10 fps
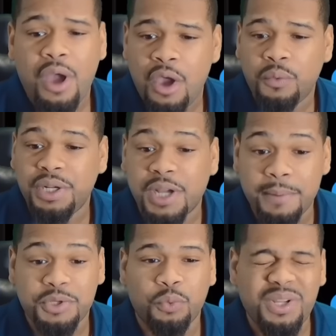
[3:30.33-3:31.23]
when it comes
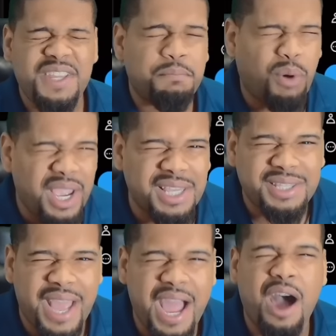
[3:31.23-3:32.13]
to really breaking
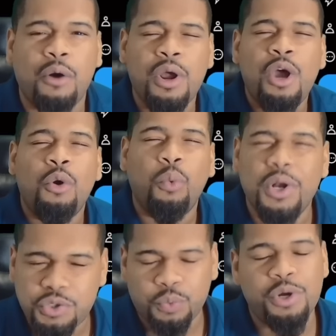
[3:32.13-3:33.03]
down
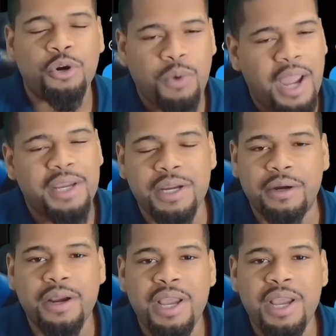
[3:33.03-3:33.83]
what's real right here.